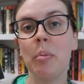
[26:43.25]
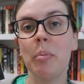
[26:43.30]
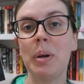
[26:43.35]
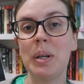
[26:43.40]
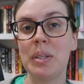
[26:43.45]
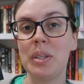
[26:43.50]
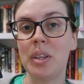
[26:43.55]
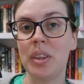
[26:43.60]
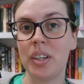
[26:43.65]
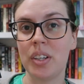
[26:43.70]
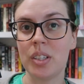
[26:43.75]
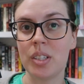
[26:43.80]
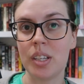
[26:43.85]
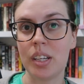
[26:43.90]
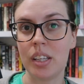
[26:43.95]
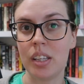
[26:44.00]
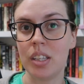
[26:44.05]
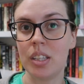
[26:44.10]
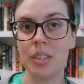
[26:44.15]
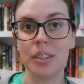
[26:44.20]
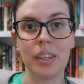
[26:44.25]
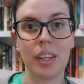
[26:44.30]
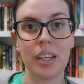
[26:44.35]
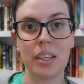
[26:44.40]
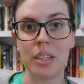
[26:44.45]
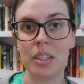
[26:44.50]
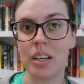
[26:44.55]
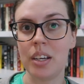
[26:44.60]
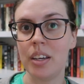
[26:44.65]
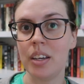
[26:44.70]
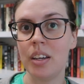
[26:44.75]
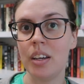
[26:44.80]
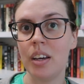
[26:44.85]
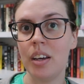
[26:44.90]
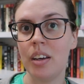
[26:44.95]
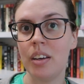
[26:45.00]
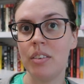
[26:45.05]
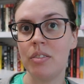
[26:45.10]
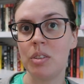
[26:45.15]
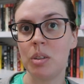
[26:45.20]
But it's the 13th, it's the last day
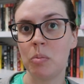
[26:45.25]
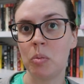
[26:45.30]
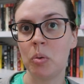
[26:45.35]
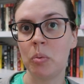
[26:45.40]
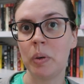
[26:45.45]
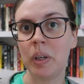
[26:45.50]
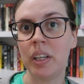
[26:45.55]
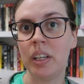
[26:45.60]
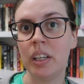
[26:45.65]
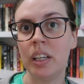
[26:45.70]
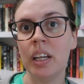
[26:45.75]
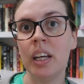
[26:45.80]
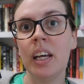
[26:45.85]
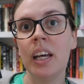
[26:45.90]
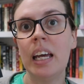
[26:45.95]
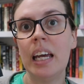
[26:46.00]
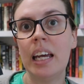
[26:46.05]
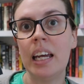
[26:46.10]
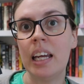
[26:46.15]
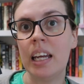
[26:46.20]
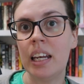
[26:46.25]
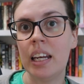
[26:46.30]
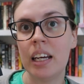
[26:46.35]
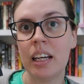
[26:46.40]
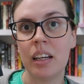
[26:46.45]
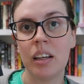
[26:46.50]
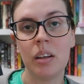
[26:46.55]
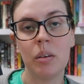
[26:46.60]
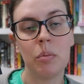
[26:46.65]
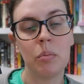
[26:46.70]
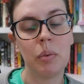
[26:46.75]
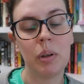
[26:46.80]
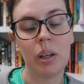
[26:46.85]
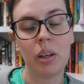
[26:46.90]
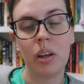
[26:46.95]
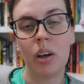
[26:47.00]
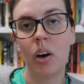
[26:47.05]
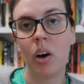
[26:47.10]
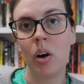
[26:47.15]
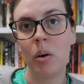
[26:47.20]
of summer and I am
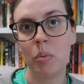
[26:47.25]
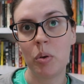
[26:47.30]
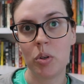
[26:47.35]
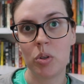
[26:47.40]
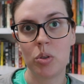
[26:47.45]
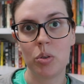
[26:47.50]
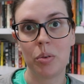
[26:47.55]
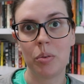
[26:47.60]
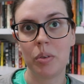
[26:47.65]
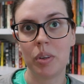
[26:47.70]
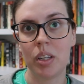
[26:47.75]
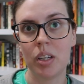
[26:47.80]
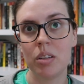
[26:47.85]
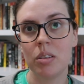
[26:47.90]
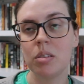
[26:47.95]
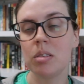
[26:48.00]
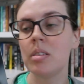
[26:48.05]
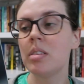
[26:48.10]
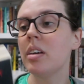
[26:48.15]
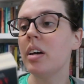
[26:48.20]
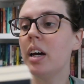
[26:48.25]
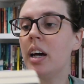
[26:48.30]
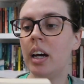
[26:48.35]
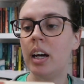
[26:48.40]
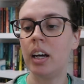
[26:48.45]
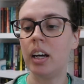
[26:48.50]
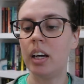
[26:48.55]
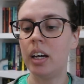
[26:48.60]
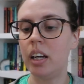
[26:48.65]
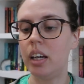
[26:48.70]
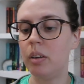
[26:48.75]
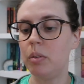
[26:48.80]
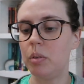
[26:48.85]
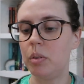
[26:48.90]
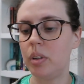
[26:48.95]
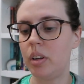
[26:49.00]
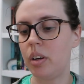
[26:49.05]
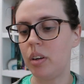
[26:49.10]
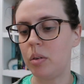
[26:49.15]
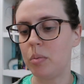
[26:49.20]
almost through with this. I,
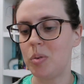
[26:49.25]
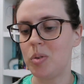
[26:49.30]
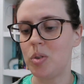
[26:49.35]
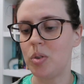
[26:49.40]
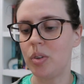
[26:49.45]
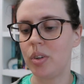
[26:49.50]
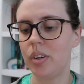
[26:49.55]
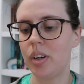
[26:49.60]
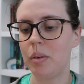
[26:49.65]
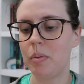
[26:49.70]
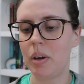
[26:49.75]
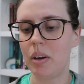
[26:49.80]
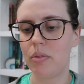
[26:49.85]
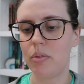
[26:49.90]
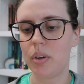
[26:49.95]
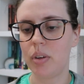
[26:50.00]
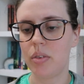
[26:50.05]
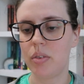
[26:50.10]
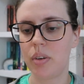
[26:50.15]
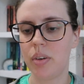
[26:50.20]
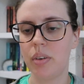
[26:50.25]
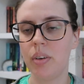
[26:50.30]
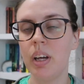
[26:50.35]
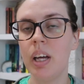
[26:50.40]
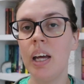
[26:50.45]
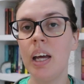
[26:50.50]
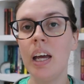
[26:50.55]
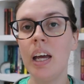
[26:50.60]
well not almost through, I'm halfway through.